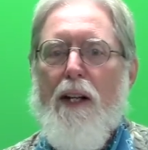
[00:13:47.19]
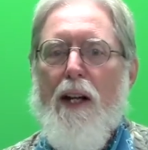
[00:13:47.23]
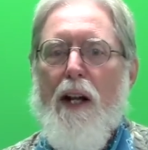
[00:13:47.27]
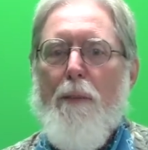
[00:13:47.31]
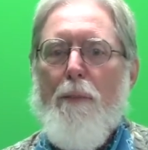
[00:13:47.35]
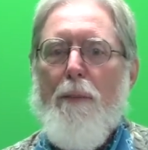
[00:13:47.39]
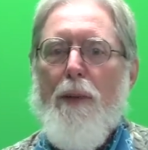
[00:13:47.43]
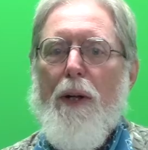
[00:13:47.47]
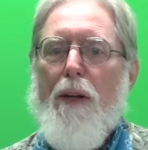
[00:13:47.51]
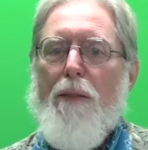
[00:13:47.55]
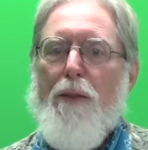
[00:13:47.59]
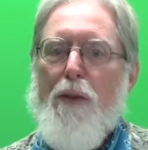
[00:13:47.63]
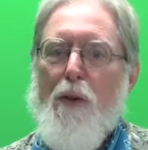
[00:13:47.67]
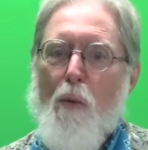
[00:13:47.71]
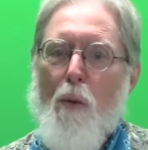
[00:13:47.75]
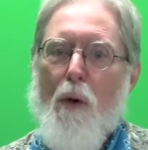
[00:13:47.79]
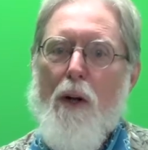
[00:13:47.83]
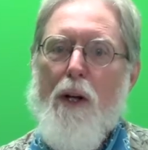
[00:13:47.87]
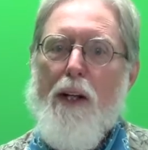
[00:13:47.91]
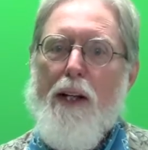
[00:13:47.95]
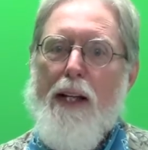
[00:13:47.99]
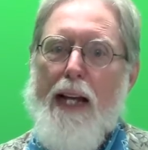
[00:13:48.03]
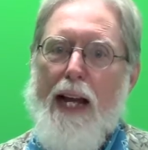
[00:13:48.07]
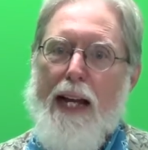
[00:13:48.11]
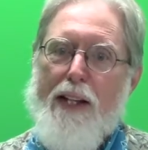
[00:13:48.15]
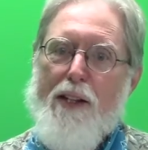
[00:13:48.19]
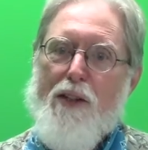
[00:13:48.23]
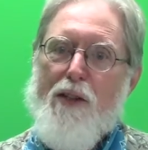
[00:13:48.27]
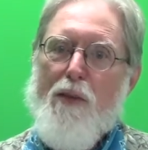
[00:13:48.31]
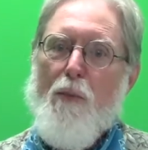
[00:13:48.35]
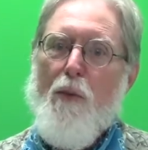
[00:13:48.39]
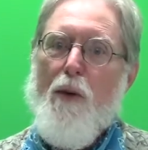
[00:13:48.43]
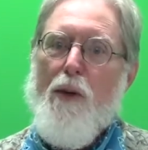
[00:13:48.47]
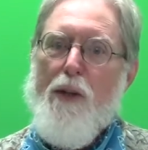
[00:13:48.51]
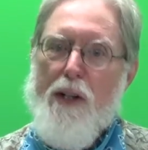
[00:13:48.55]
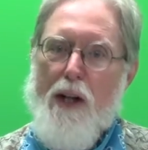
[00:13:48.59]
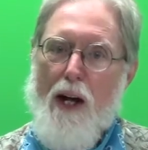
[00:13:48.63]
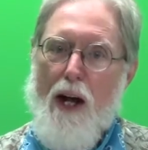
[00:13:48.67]
But if you want to gain some
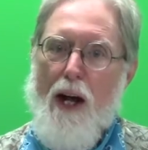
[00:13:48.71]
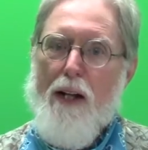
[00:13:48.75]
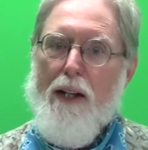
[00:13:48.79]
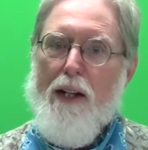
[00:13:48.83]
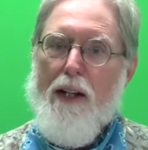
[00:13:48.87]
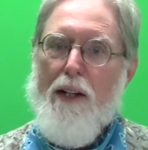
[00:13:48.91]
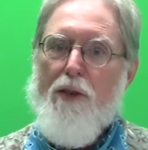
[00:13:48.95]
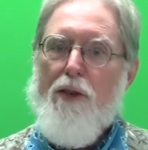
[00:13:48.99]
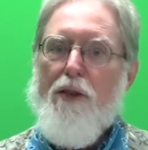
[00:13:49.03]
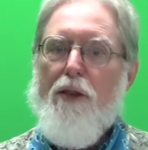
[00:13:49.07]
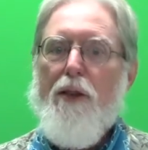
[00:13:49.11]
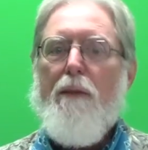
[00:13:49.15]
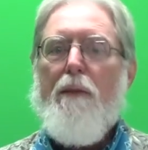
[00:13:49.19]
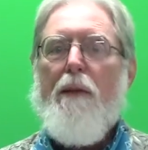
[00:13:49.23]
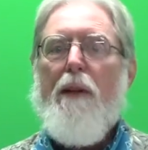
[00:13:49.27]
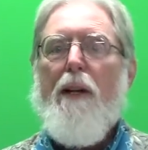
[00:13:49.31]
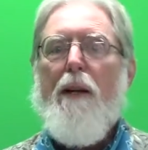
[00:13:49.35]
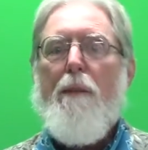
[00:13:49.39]
more knowledge,